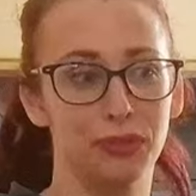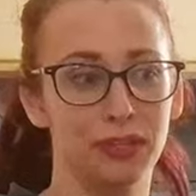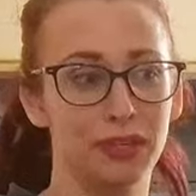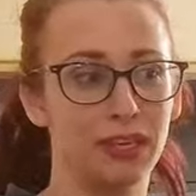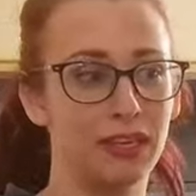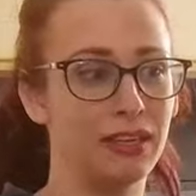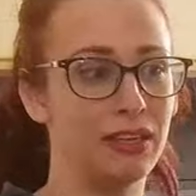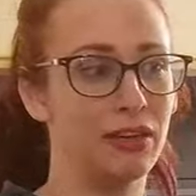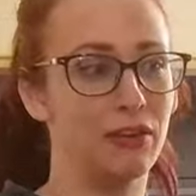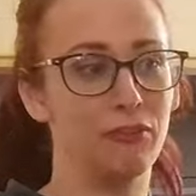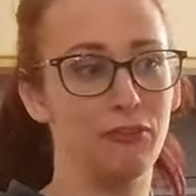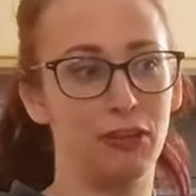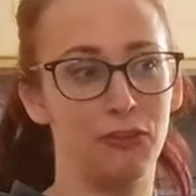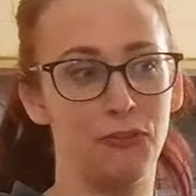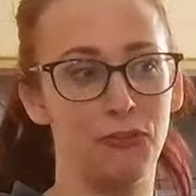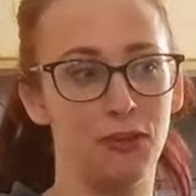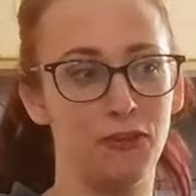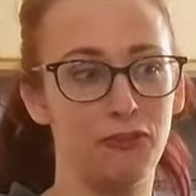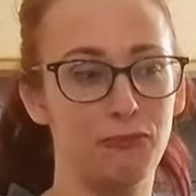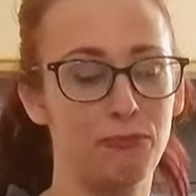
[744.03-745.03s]
you know,
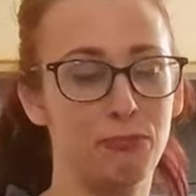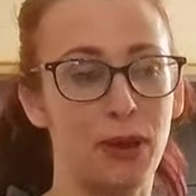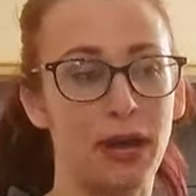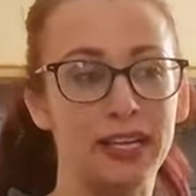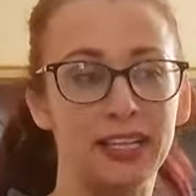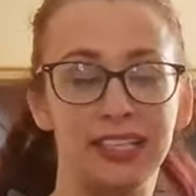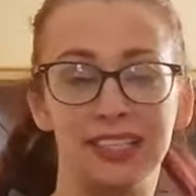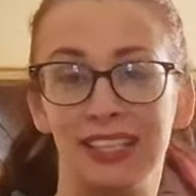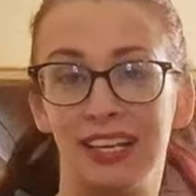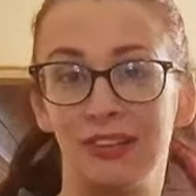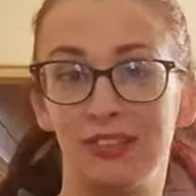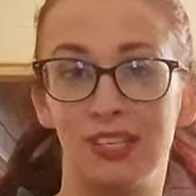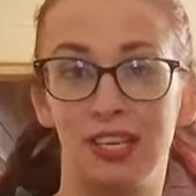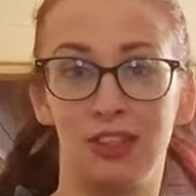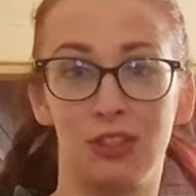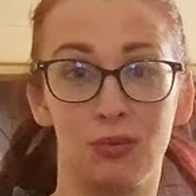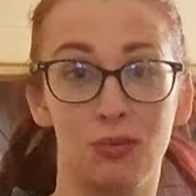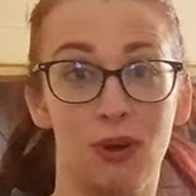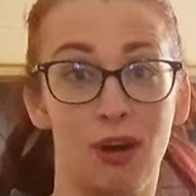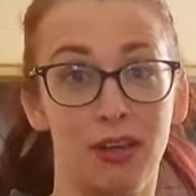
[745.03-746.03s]
if putty sounds like
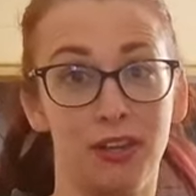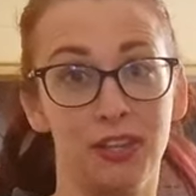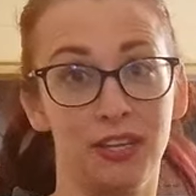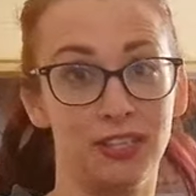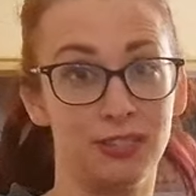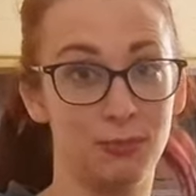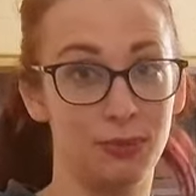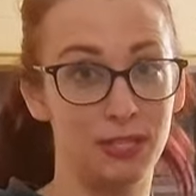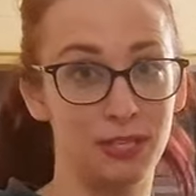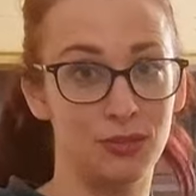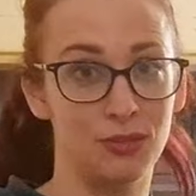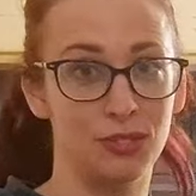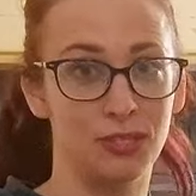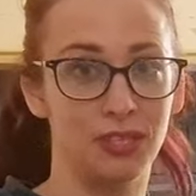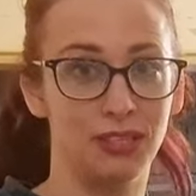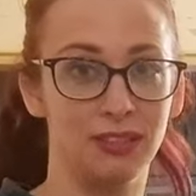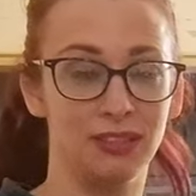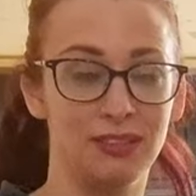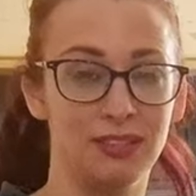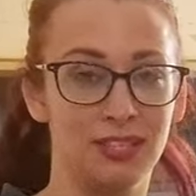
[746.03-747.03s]
the wrong thing to be
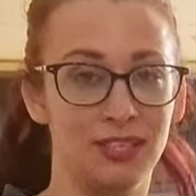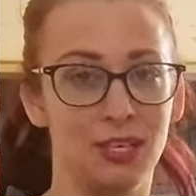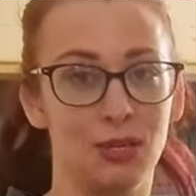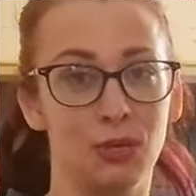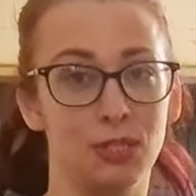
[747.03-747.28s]
using to you,